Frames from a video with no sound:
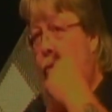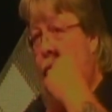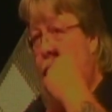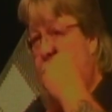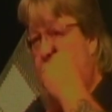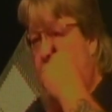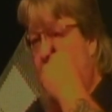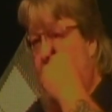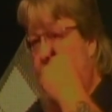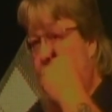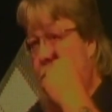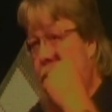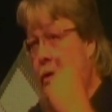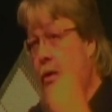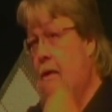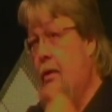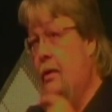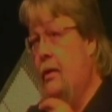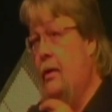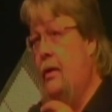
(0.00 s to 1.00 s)
This coming
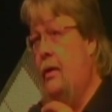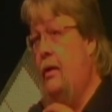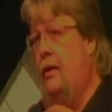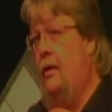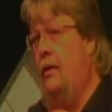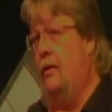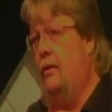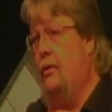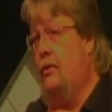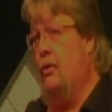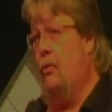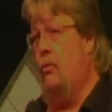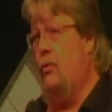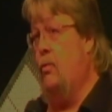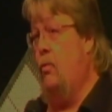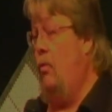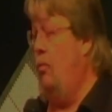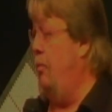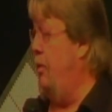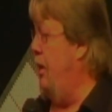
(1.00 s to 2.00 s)
Sunday, the church
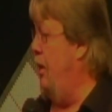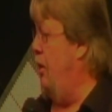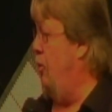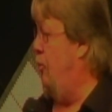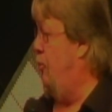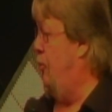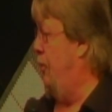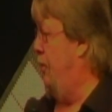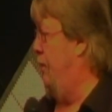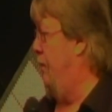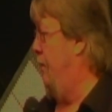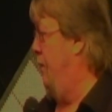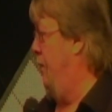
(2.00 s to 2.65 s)
won't be open.